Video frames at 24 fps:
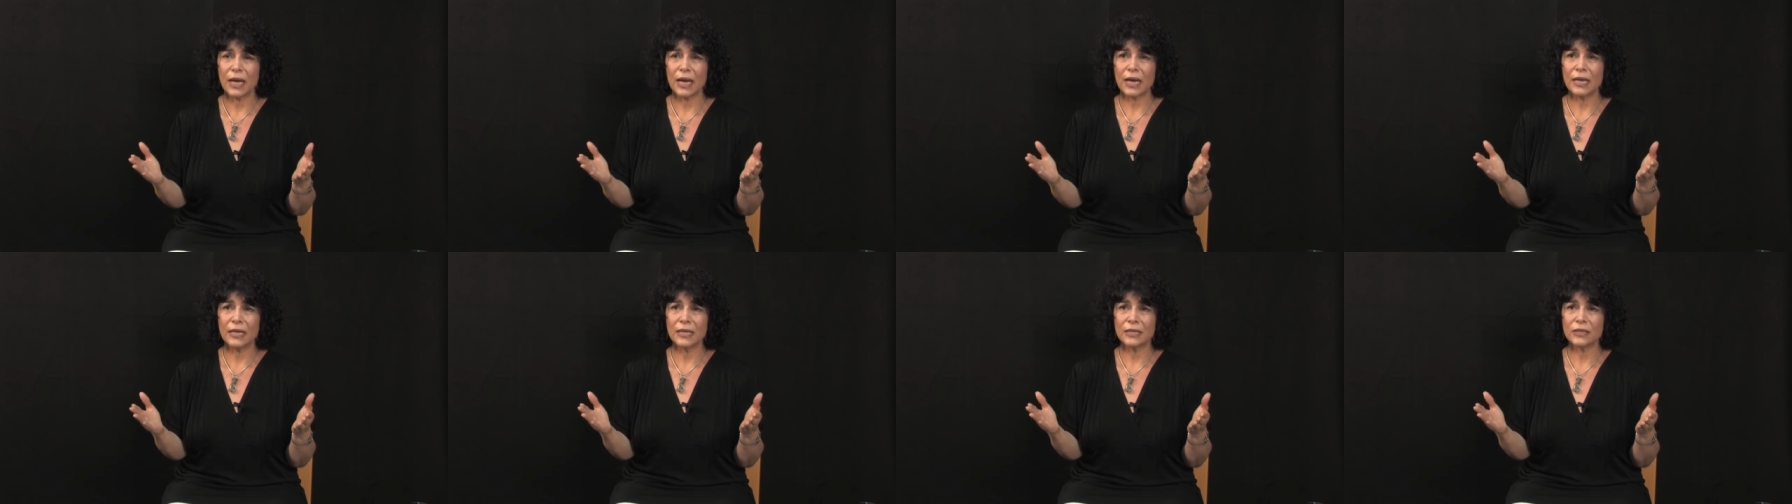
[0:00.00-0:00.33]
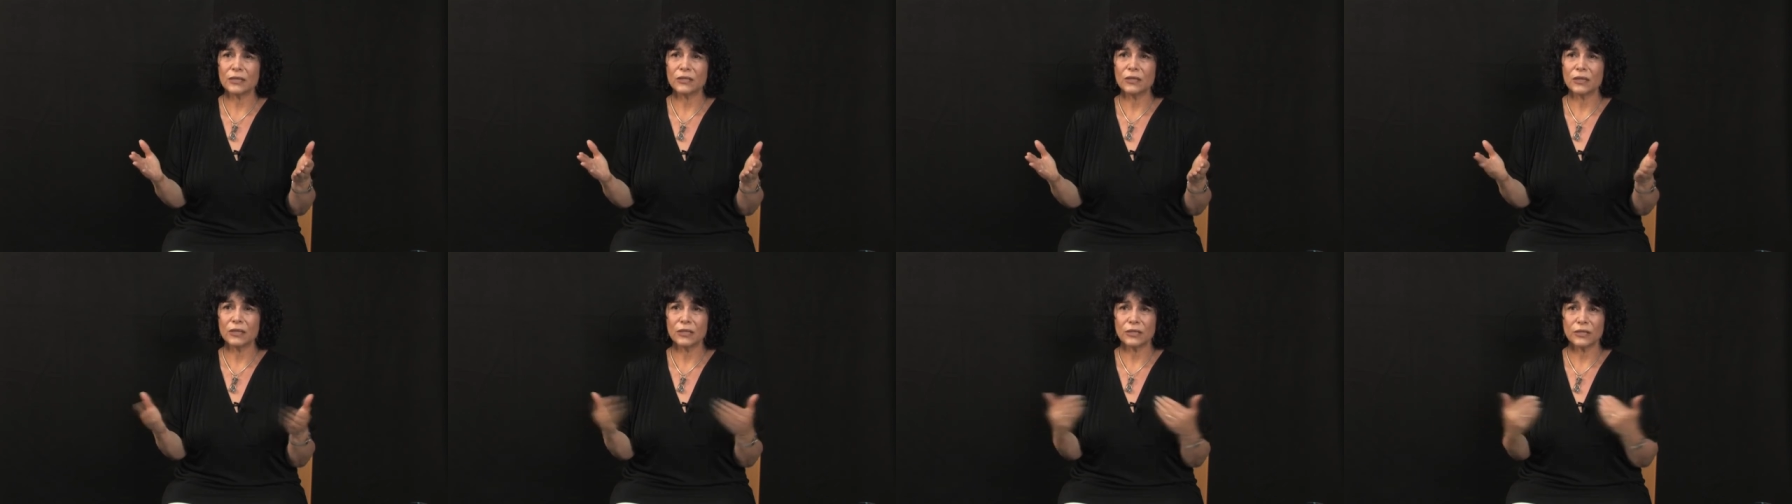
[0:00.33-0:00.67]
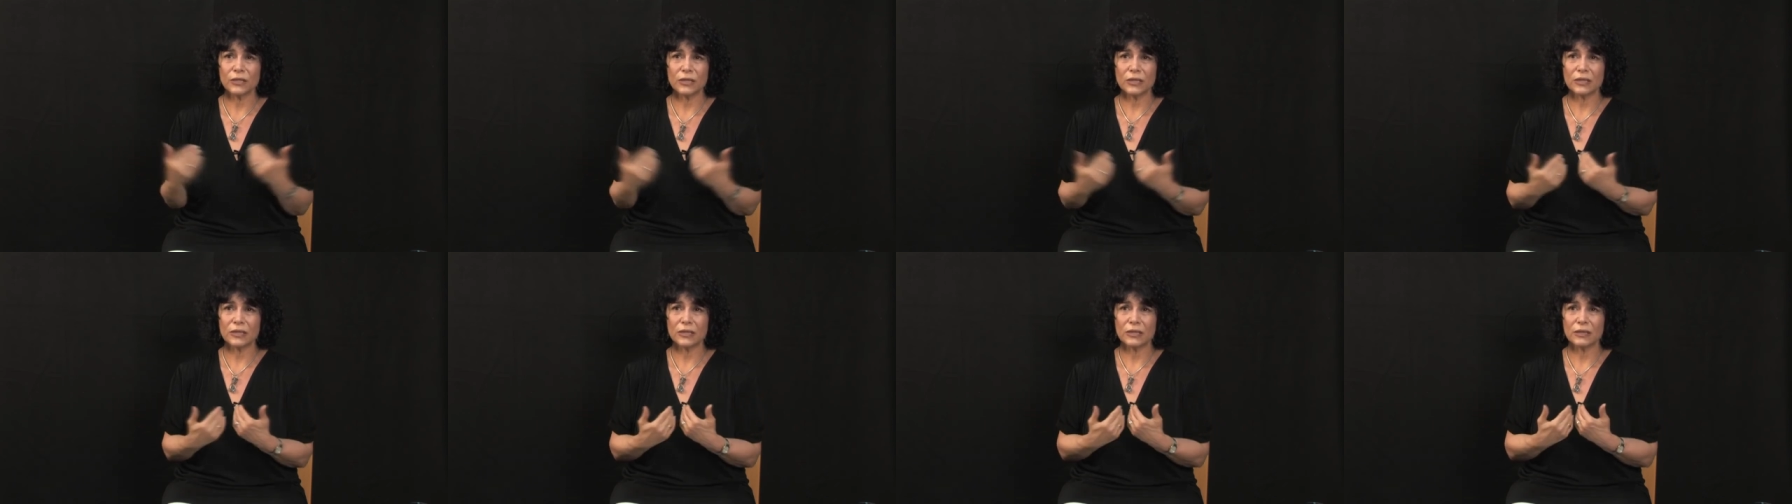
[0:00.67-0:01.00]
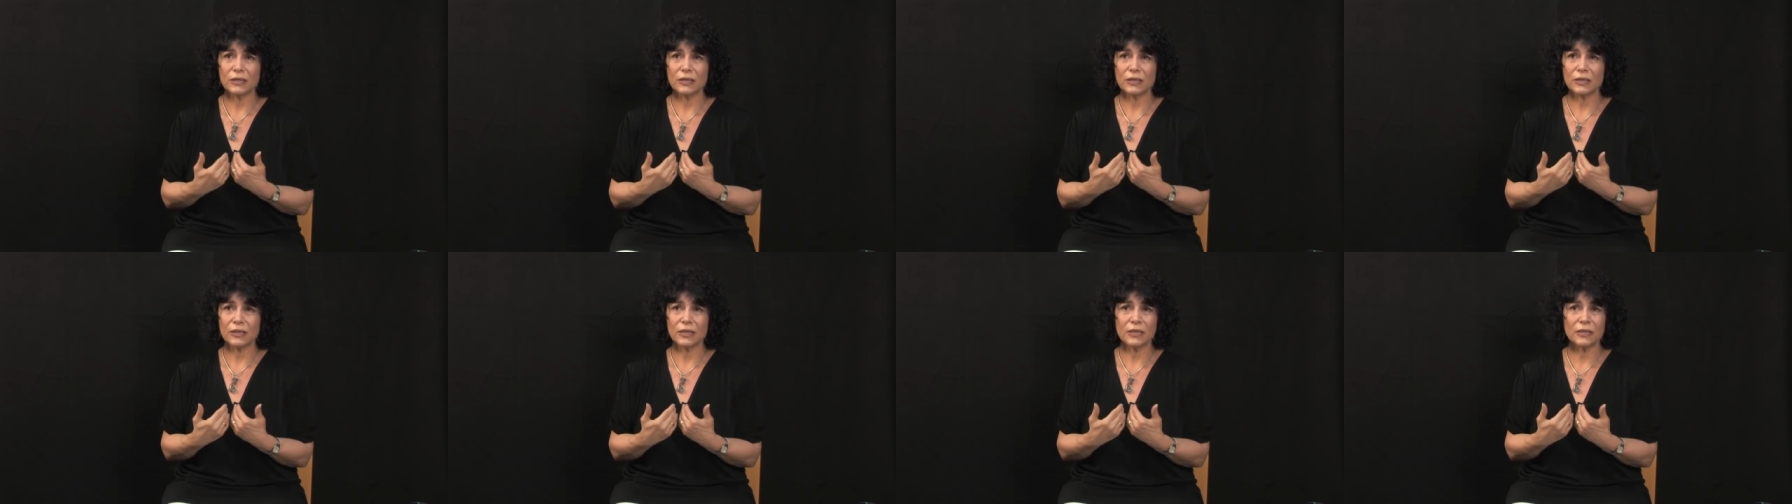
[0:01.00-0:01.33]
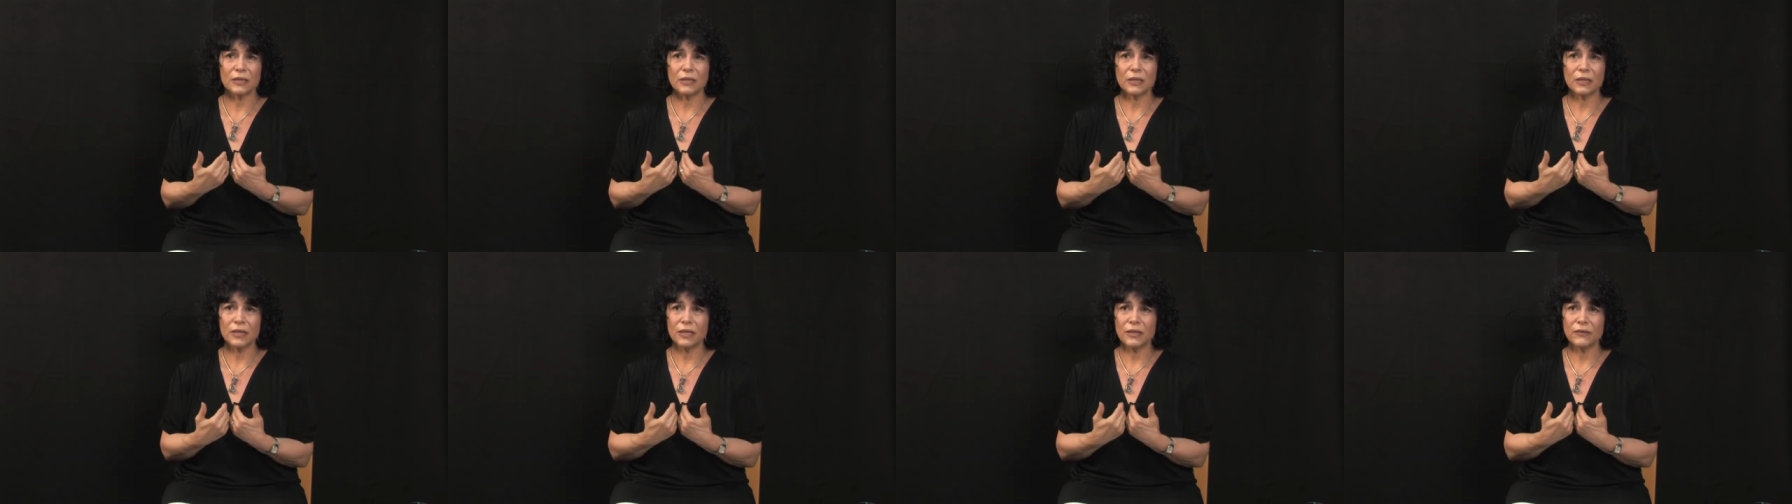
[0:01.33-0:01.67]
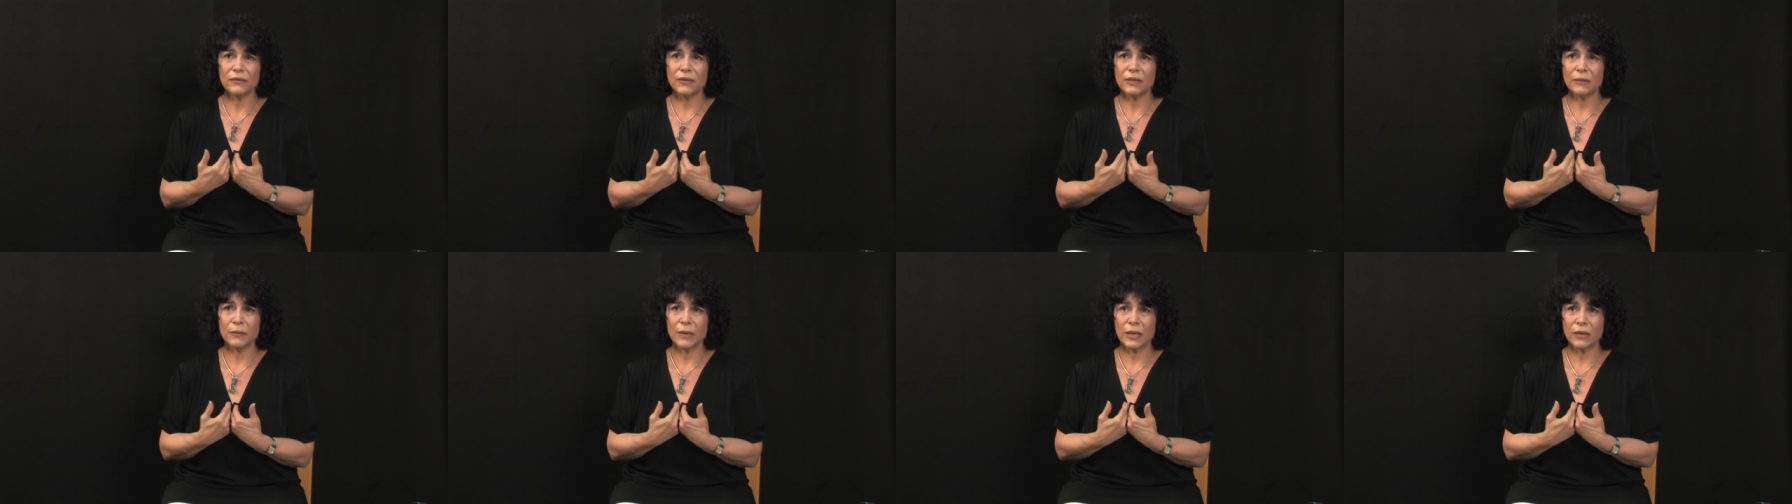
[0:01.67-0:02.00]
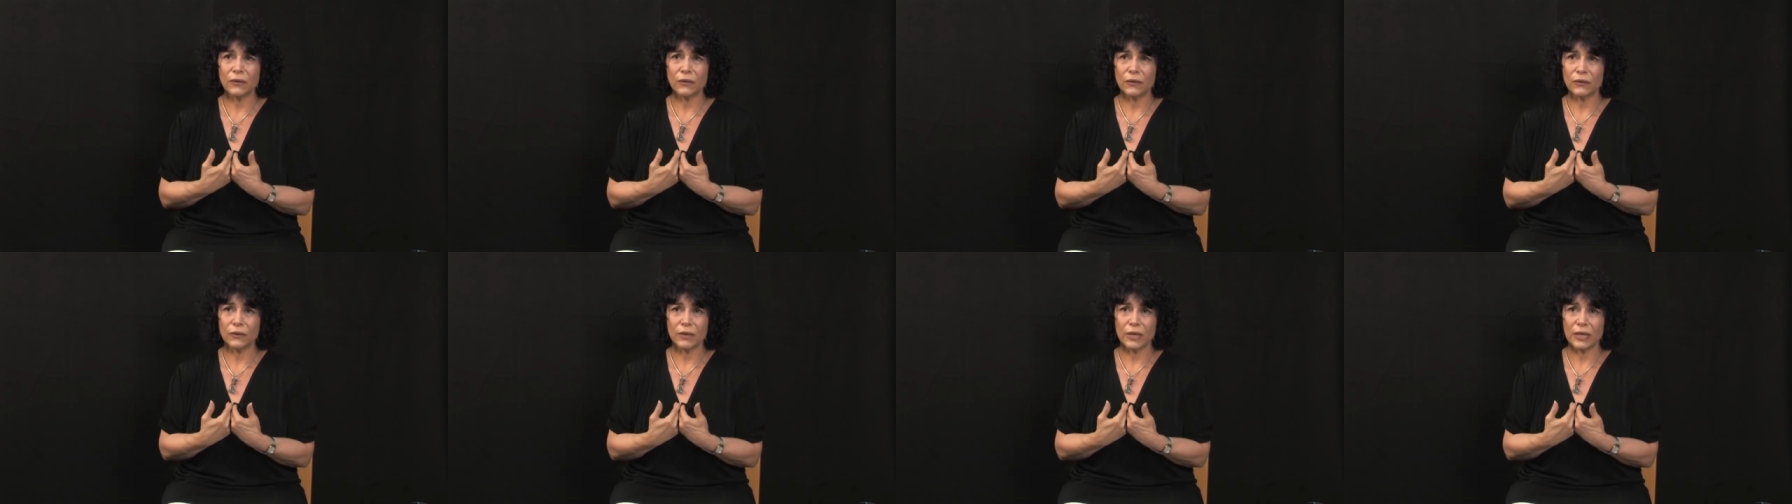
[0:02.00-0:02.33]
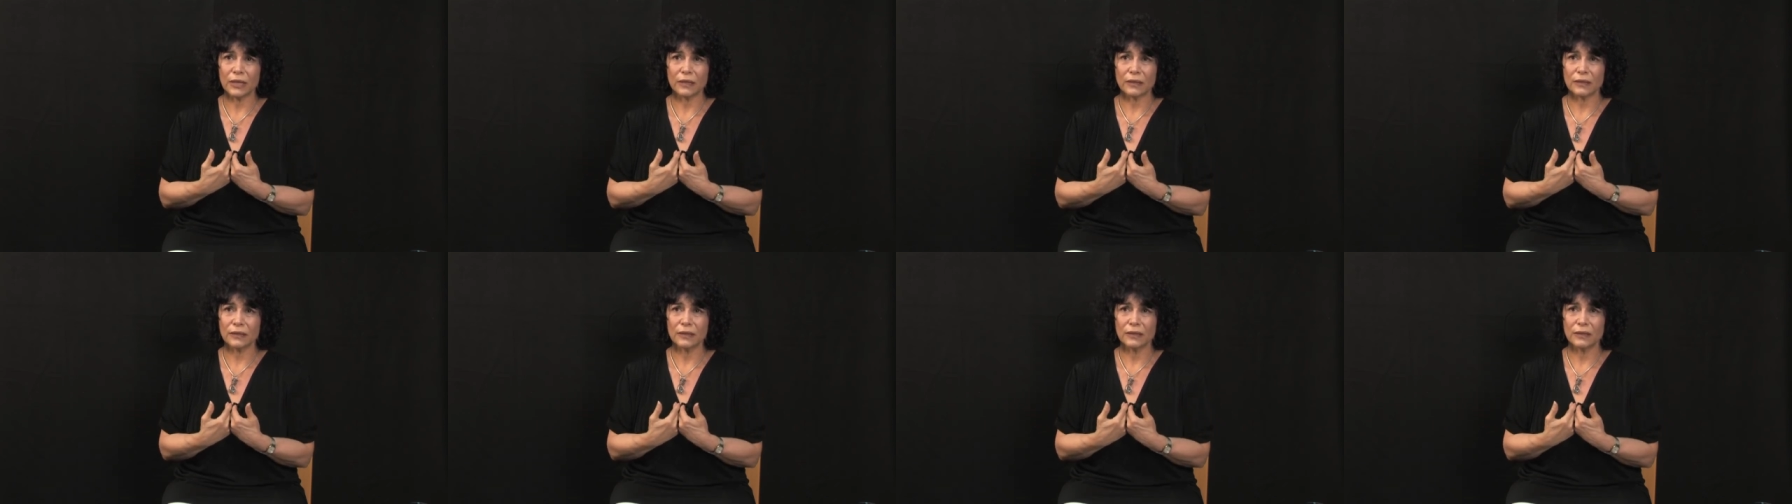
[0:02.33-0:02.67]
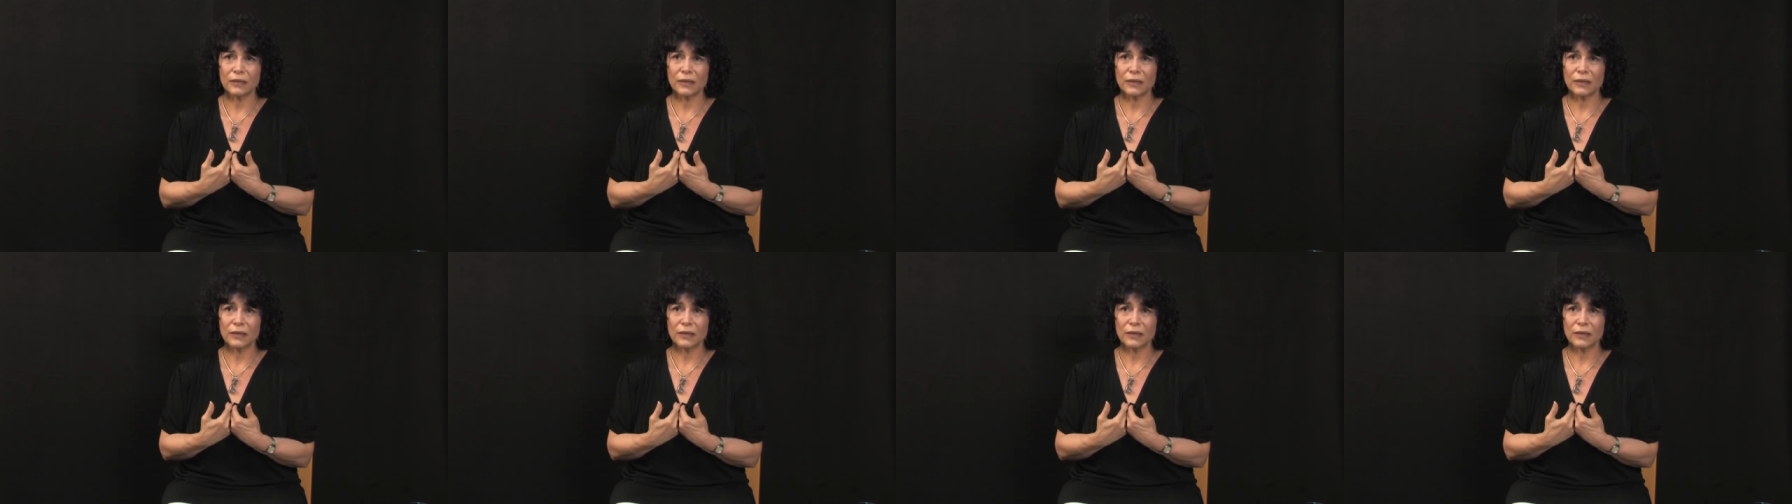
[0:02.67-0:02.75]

And it's not even about Grit.